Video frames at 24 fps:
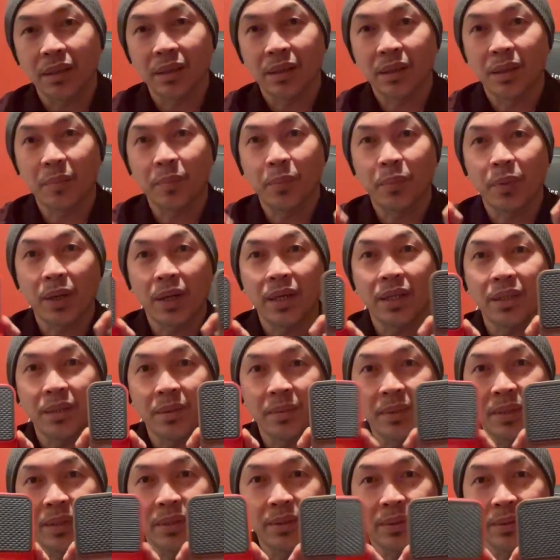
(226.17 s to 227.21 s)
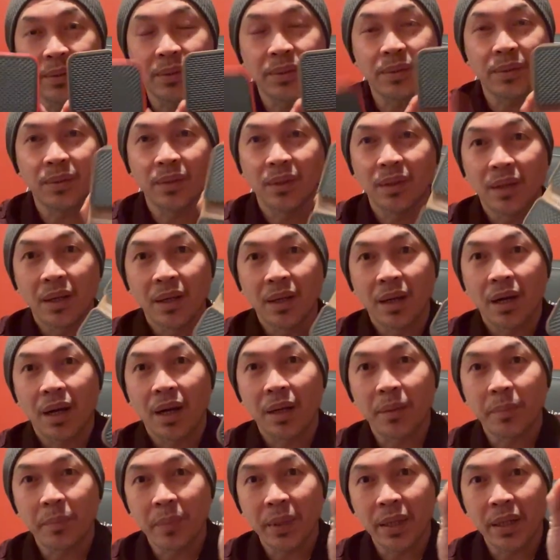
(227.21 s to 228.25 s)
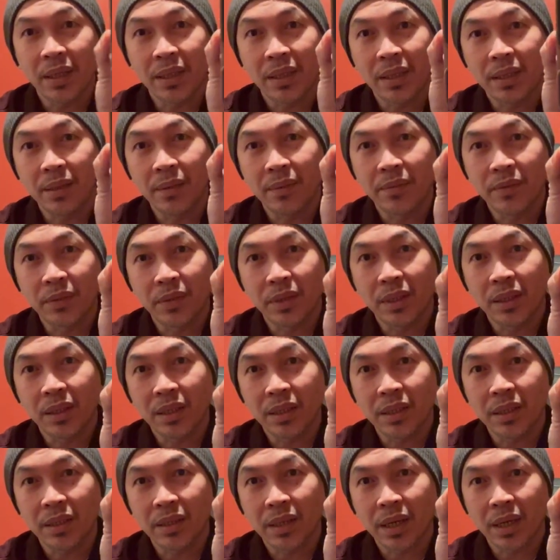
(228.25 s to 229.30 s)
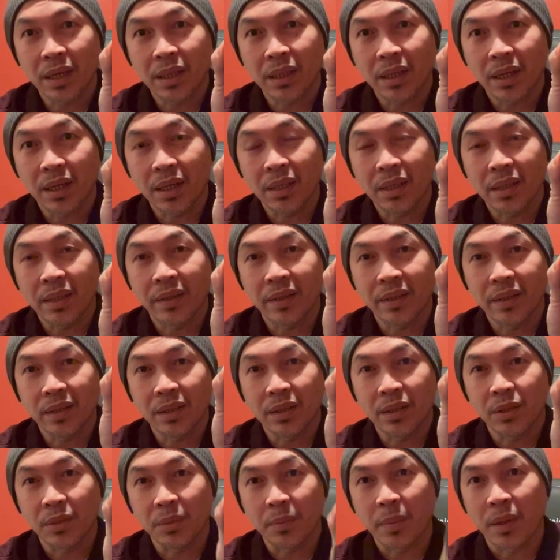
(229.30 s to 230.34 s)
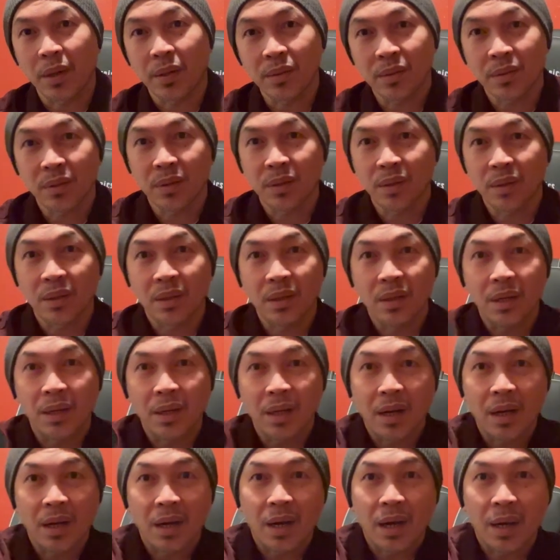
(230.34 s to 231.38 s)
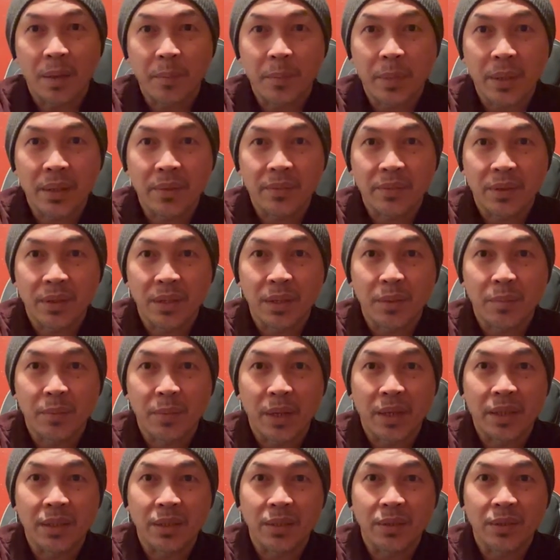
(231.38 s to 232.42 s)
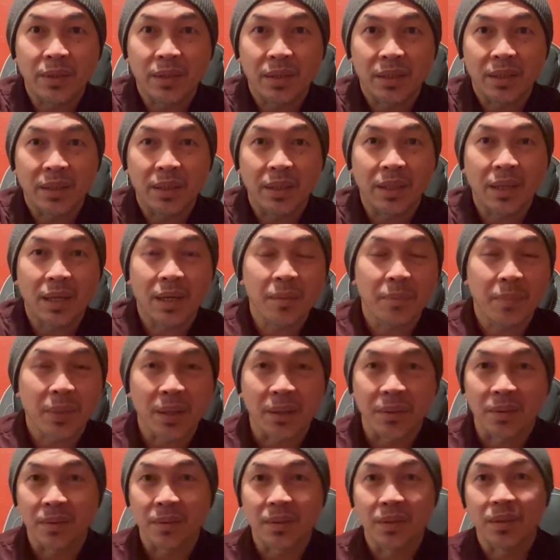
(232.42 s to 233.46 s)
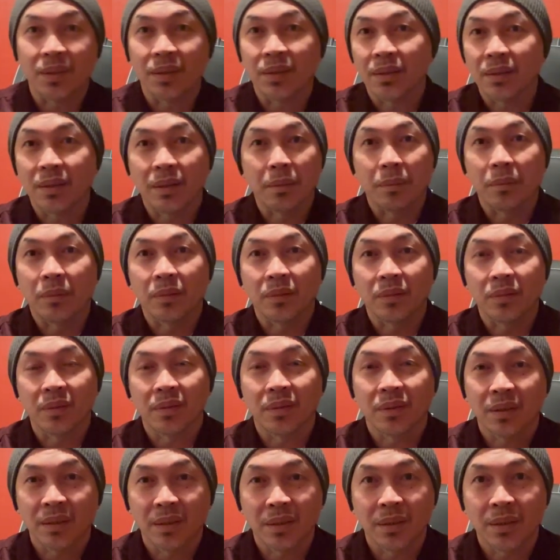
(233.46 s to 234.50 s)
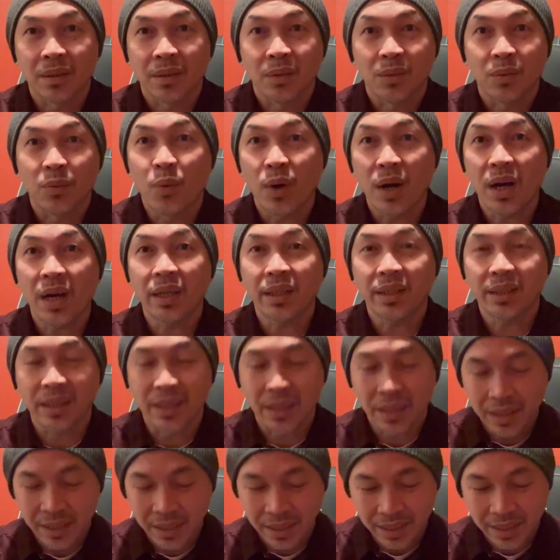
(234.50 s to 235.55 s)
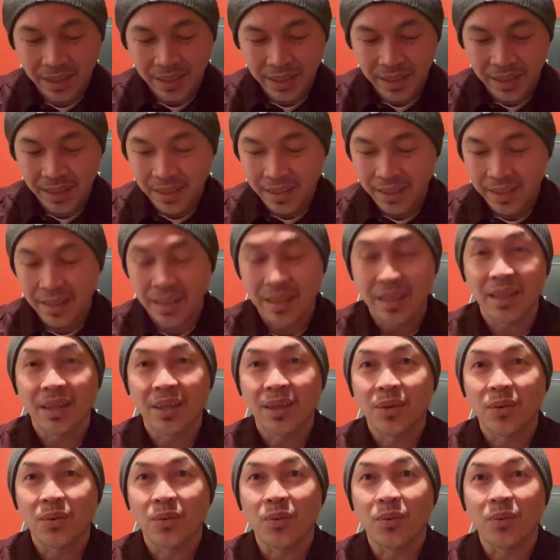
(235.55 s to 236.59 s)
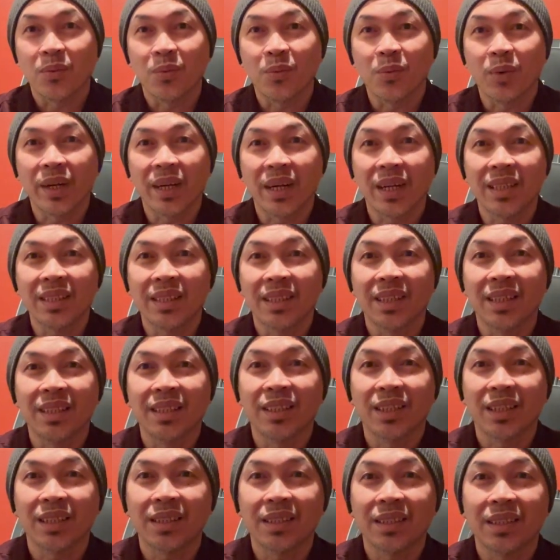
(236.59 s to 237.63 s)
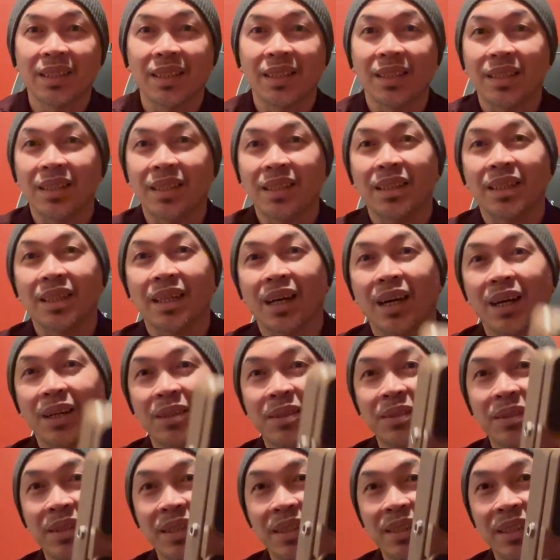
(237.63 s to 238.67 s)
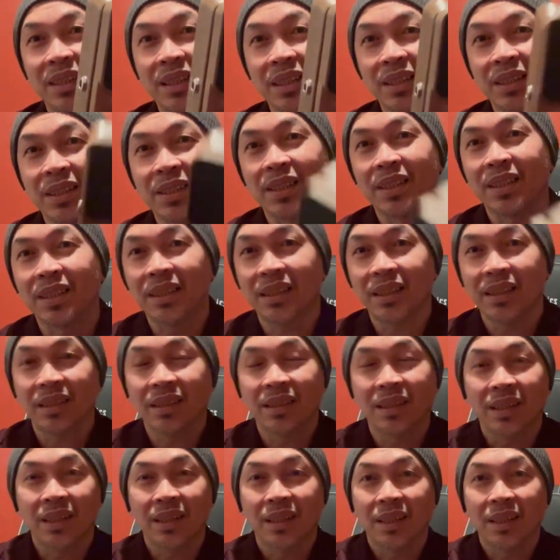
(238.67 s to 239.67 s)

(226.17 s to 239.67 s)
The price of the two, I paid for this secondhand, £32. I paid for this brand new, £39. What? Where is the justice? I couldn't return.